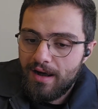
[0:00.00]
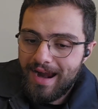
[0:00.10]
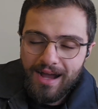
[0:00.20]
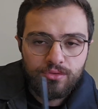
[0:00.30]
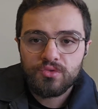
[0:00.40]

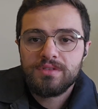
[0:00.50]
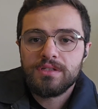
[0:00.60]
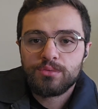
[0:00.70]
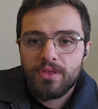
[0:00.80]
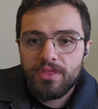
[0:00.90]
How to
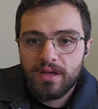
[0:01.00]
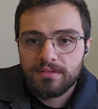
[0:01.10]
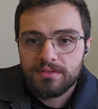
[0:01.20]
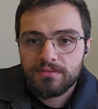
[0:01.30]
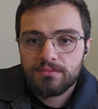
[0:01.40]
deal with
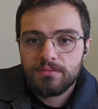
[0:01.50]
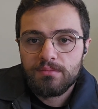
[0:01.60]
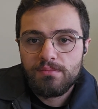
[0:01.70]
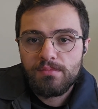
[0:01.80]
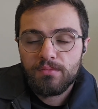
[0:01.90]
that?
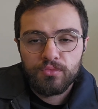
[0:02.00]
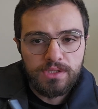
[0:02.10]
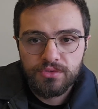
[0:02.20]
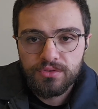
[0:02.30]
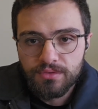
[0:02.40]

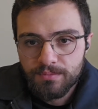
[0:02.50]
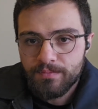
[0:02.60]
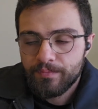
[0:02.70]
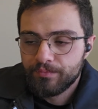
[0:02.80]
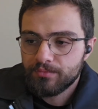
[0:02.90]
What to do?
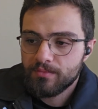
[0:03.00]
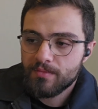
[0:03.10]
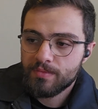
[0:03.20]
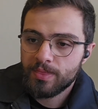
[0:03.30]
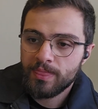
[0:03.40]

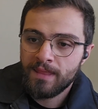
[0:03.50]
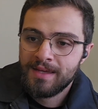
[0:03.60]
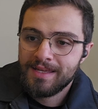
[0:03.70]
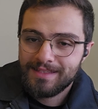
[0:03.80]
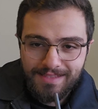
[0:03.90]

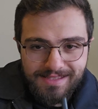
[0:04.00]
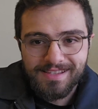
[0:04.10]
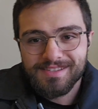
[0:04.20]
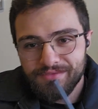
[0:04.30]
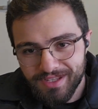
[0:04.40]
This
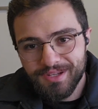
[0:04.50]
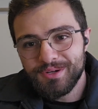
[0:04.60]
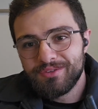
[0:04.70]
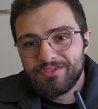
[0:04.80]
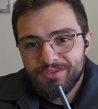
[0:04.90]
is a
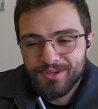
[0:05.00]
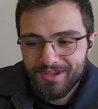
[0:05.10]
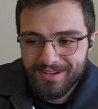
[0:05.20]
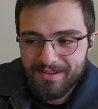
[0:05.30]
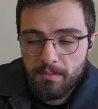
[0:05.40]
video
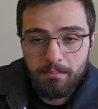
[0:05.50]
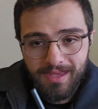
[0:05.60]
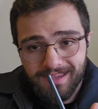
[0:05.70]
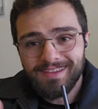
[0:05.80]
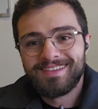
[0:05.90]
for
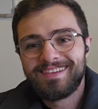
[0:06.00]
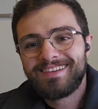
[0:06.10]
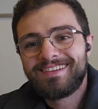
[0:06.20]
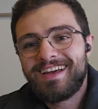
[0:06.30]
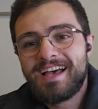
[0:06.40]
me
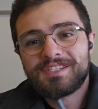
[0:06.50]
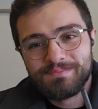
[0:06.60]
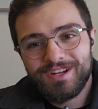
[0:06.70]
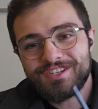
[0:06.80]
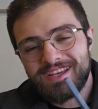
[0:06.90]
as
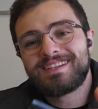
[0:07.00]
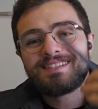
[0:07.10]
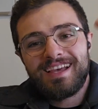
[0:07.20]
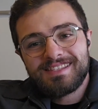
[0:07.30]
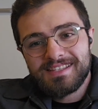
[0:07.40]
much
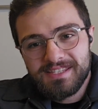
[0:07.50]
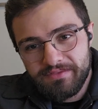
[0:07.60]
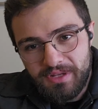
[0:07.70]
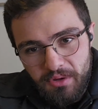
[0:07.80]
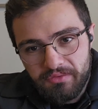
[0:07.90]
as it's a
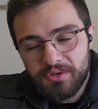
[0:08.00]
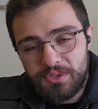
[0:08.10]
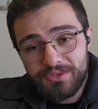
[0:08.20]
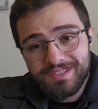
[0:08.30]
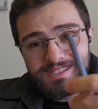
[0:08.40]
video for
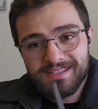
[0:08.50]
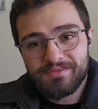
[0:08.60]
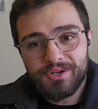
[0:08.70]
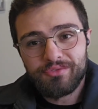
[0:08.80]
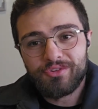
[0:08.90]
you. This is a
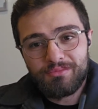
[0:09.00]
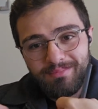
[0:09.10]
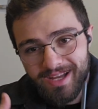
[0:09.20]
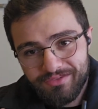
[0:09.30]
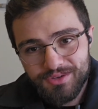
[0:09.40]
video for
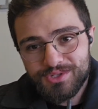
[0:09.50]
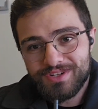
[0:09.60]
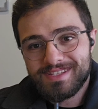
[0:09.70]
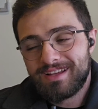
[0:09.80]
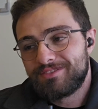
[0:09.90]
my
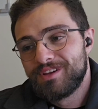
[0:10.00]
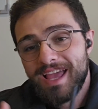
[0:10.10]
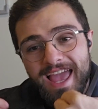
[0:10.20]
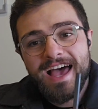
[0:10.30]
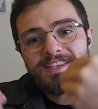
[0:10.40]
future self
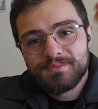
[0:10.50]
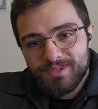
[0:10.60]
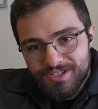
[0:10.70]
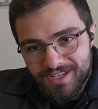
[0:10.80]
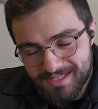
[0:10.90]
as
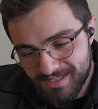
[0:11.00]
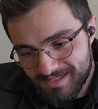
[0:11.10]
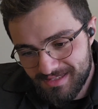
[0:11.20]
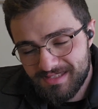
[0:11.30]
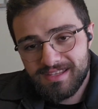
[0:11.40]
much as
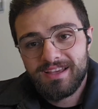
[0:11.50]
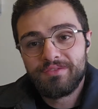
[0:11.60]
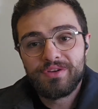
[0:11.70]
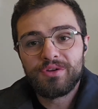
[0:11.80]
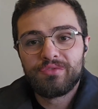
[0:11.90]
it is a
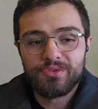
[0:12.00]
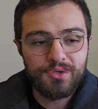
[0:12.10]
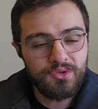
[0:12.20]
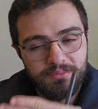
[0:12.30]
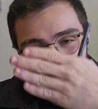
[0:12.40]
video for
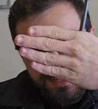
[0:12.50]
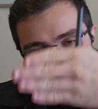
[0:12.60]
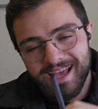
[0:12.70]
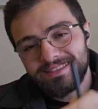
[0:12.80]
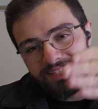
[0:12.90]
you,
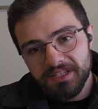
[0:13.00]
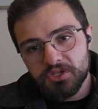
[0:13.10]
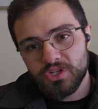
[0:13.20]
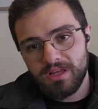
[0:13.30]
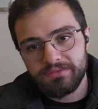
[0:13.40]
because at
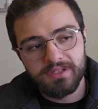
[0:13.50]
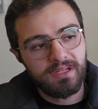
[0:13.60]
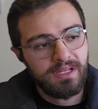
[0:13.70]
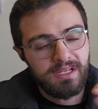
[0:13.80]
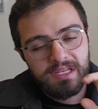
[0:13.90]
each level,